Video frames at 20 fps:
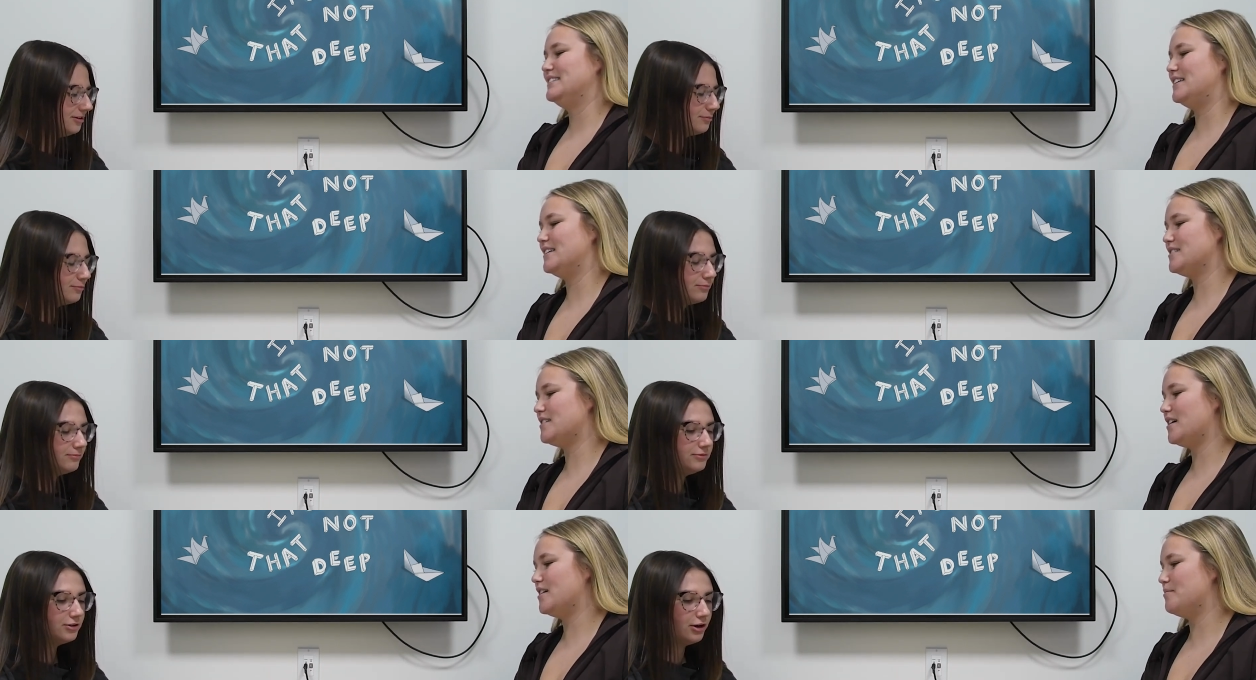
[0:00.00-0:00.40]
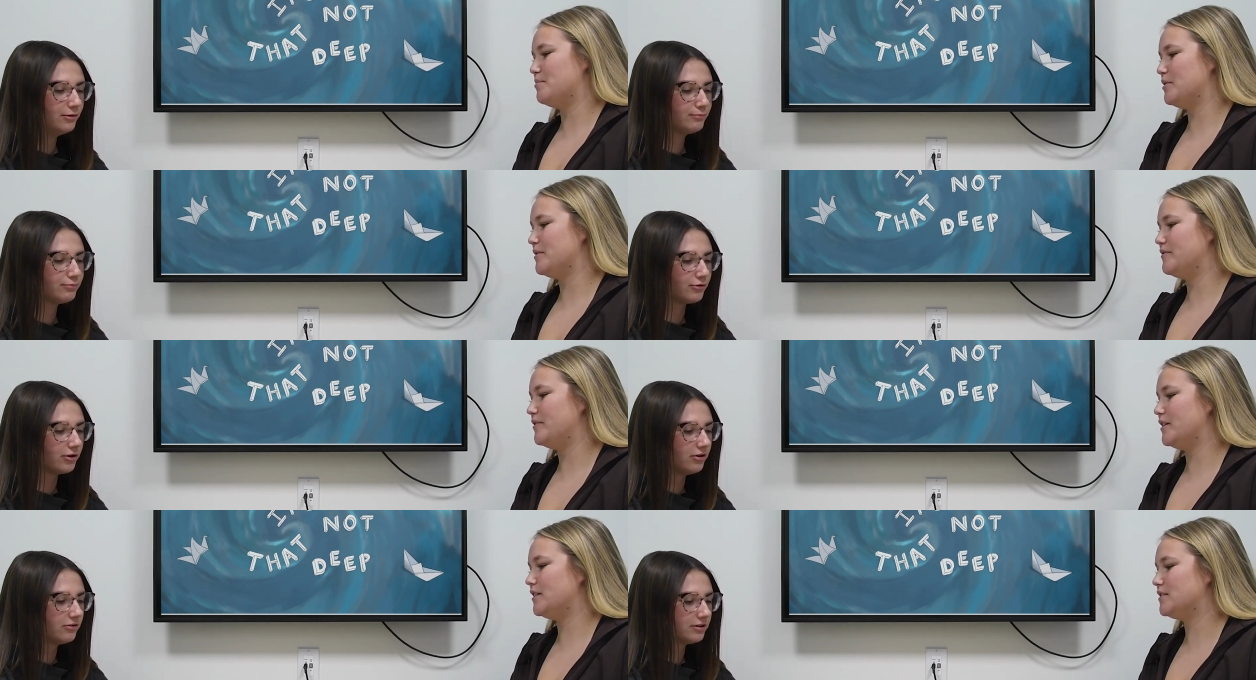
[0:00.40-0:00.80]

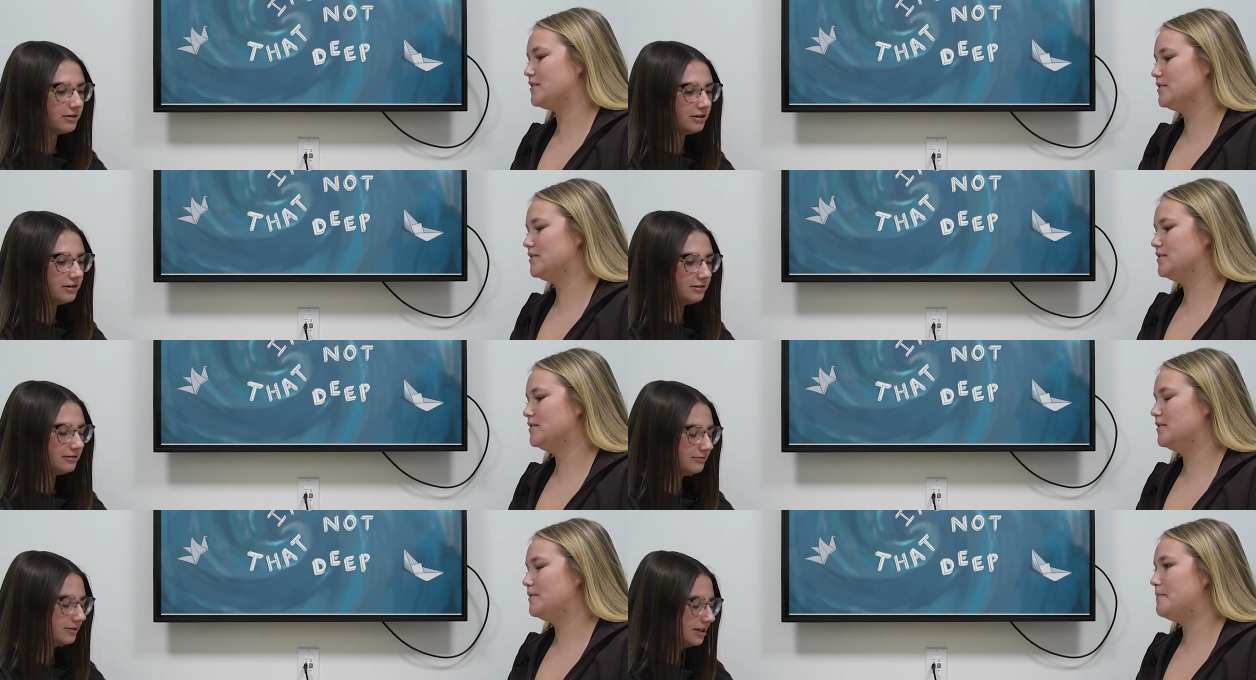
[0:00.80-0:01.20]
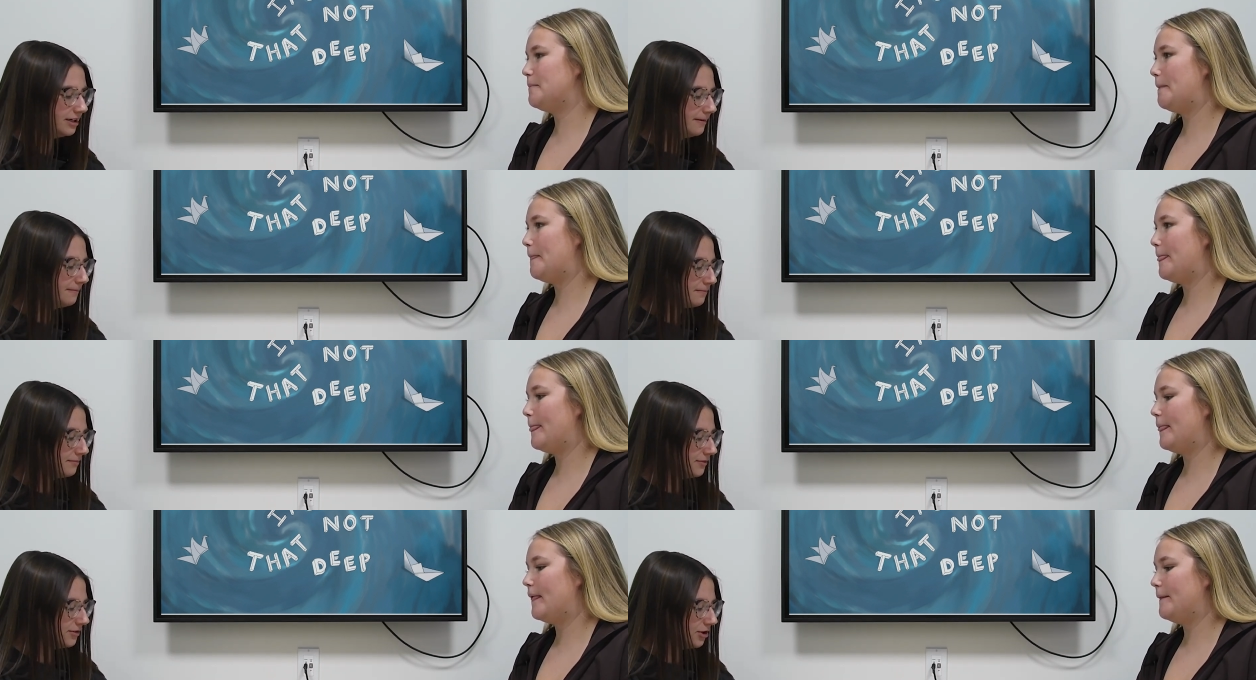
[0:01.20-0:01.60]
Speaker 1: y'all broke up.
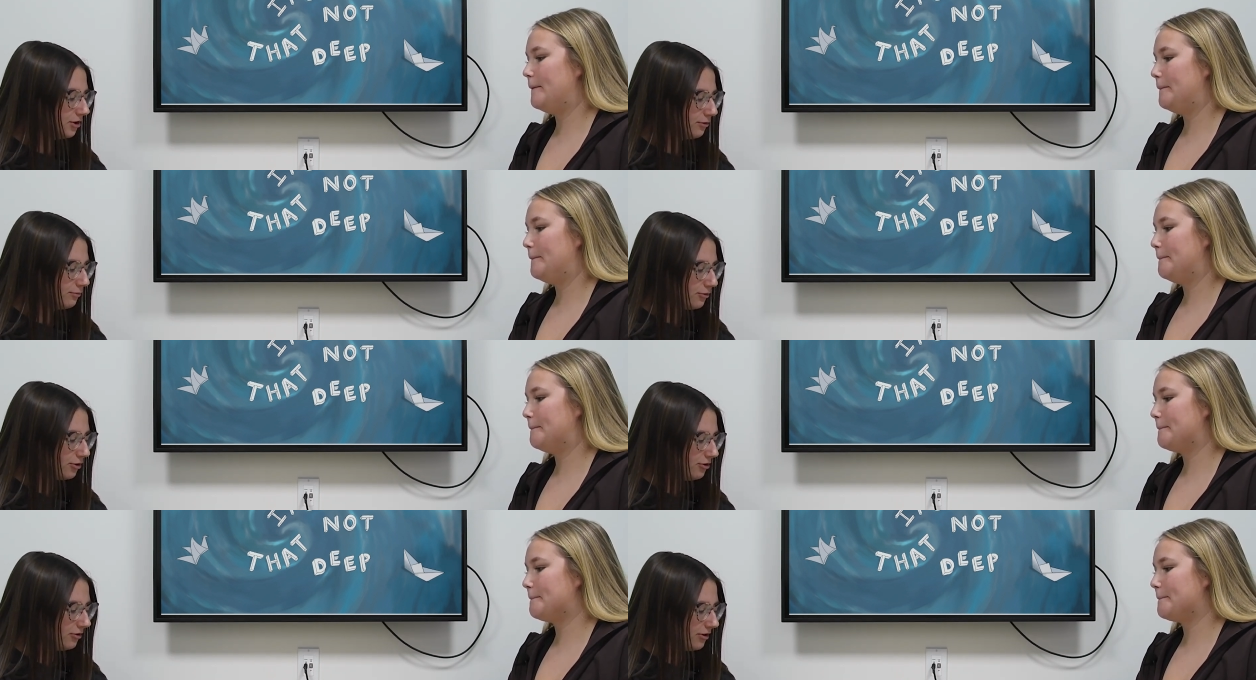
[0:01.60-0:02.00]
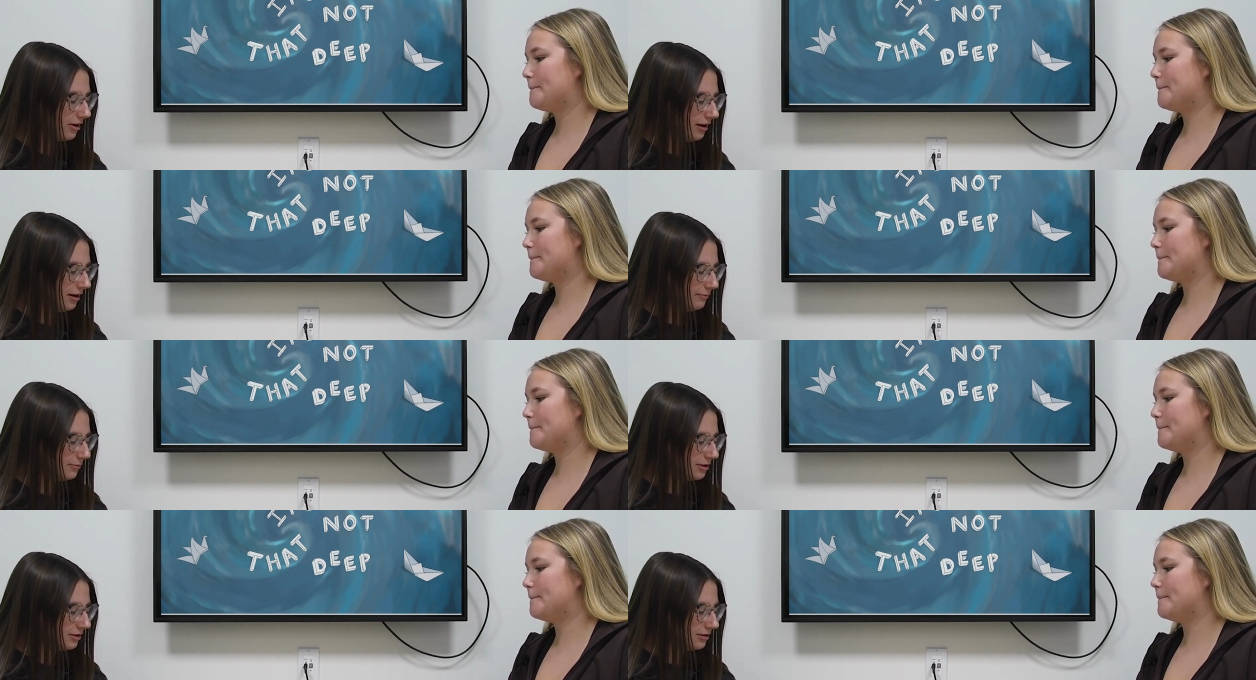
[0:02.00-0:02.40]
Like y'all broke.
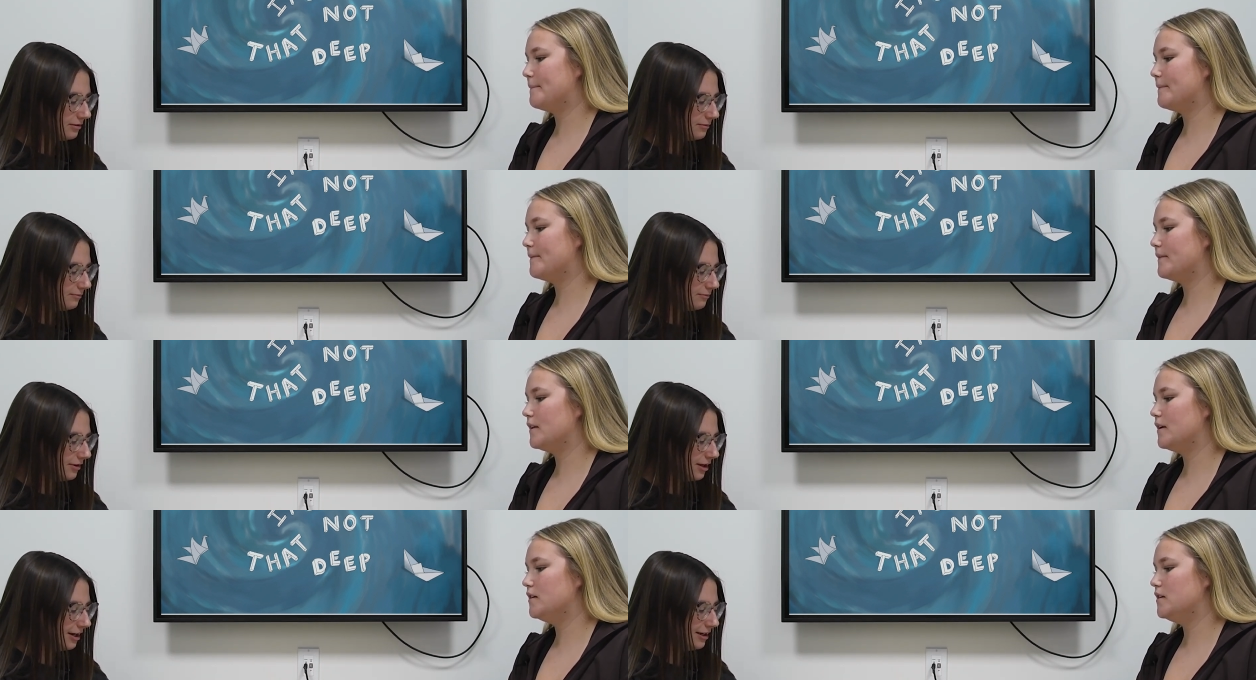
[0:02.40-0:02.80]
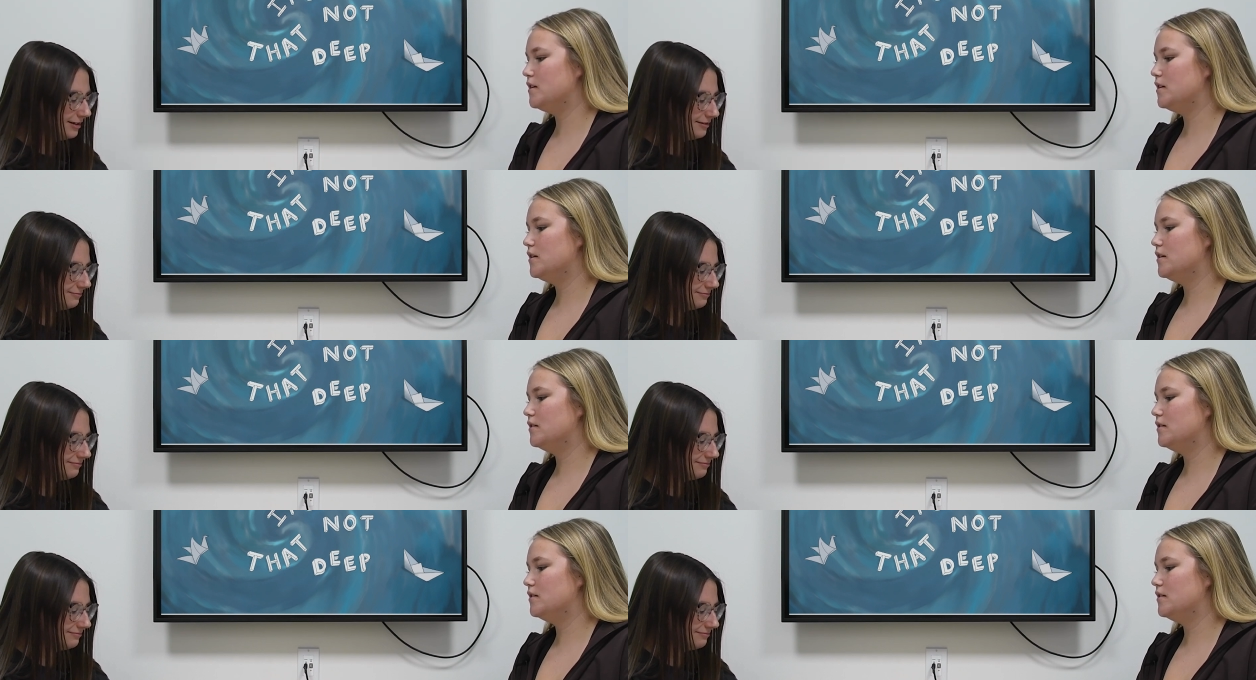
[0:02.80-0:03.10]
I'm a like.